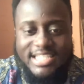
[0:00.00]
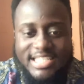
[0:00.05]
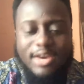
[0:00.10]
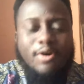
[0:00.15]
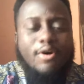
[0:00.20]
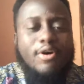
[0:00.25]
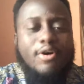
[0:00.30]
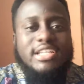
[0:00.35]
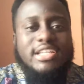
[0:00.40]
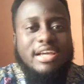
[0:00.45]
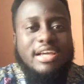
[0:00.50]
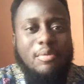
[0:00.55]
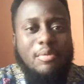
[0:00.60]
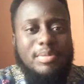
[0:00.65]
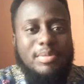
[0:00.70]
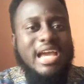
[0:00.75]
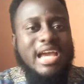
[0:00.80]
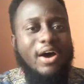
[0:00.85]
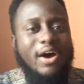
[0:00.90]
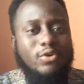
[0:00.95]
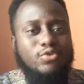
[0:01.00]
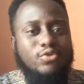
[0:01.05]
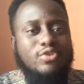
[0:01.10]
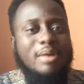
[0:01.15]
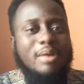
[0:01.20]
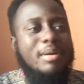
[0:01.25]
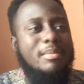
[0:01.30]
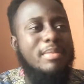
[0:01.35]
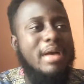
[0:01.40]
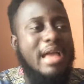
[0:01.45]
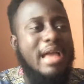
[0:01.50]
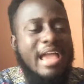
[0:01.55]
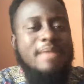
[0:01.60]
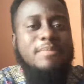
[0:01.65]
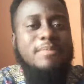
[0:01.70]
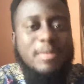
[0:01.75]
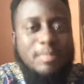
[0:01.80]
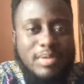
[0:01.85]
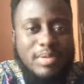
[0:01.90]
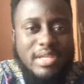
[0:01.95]
So, will be out to about my
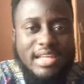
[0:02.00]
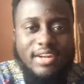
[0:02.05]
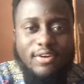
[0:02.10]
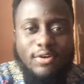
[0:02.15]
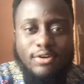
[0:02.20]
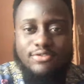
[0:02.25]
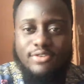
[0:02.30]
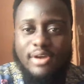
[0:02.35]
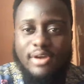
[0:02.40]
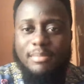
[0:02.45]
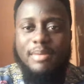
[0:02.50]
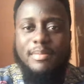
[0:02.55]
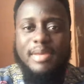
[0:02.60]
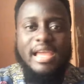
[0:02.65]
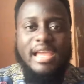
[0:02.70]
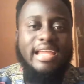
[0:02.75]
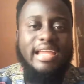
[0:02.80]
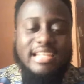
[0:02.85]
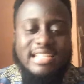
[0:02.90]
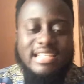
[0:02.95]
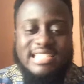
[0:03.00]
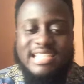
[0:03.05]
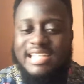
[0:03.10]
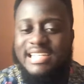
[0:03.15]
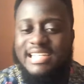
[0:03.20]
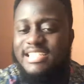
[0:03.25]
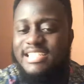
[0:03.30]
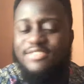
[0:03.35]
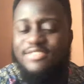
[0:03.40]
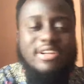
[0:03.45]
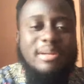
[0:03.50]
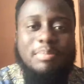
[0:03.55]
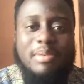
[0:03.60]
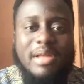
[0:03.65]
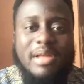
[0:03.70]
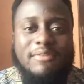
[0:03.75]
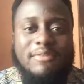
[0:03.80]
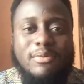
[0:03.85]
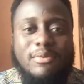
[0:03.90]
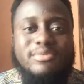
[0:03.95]
MPP and out to about my NDC. This is not a
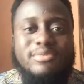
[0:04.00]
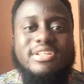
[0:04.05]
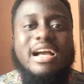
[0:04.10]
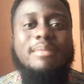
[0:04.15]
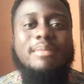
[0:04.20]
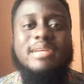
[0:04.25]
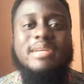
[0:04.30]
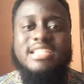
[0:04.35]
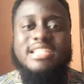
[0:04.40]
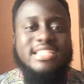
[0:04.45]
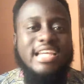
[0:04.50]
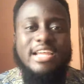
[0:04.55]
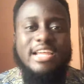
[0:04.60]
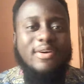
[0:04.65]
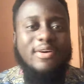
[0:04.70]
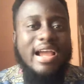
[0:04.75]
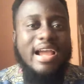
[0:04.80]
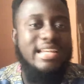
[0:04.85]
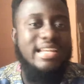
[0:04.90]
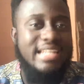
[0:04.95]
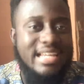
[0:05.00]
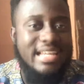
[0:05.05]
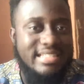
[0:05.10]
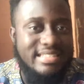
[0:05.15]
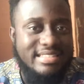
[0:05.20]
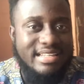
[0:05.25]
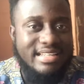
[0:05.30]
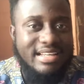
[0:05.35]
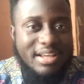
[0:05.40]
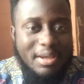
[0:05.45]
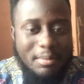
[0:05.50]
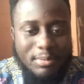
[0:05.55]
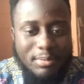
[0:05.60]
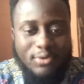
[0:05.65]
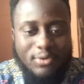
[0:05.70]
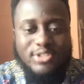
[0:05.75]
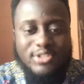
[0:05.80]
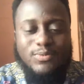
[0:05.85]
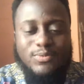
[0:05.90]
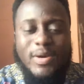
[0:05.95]
platform to come and share your ideas.
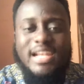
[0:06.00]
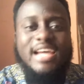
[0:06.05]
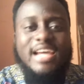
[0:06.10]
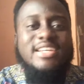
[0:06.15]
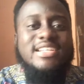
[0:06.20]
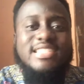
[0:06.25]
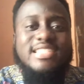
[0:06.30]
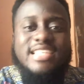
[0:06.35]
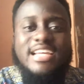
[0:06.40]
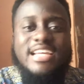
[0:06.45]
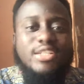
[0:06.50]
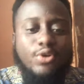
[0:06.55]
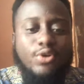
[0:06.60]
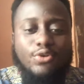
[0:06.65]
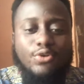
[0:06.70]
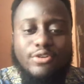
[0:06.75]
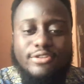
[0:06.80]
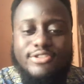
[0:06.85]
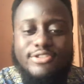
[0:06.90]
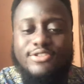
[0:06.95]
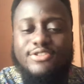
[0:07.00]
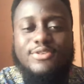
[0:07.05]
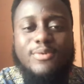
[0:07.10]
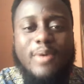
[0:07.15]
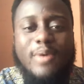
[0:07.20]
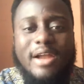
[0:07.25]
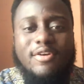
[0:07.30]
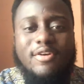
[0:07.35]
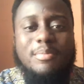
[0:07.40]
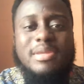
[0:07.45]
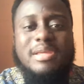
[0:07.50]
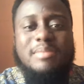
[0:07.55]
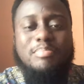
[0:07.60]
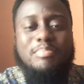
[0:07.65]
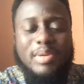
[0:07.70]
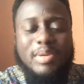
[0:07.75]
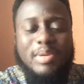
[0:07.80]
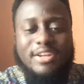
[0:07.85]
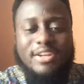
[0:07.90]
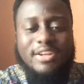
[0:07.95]
Because whether you say it or not, you are not
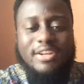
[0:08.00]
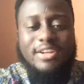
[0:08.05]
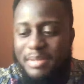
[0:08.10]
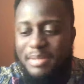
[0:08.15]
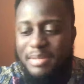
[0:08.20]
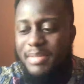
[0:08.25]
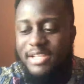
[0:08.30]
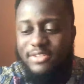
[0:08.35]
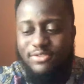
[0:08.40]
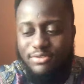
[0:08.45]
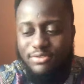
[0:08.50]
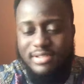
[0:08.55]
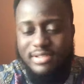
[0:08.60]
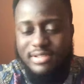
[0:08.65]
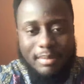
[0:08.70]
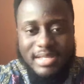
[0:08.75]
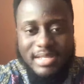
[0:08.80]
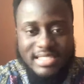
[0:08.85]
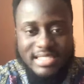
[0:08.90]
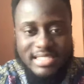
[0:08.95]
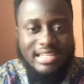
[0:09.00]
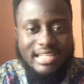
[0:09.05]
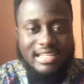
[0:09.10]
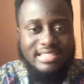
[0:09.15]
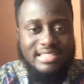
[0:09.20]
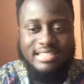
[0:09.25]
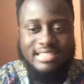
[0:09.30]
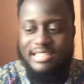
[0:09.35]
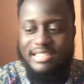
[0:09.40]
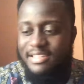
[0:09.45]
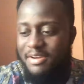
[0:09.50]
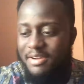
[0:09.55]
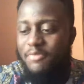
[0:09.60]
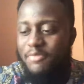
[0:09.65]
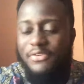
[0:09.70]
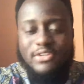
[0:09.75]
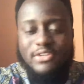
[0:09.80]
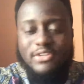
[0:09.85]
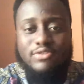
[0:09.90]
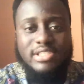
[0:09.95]
being paid or being made to come and say this thing. For
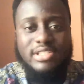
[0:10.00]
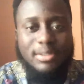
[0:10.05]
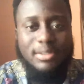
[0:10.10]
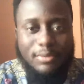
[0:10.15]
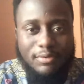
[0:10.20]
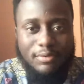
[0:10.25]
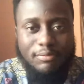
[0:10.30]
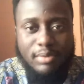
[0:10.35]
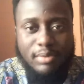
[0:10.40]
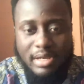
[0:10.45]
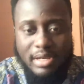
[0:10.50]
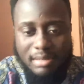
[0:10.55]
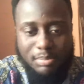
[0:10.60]
the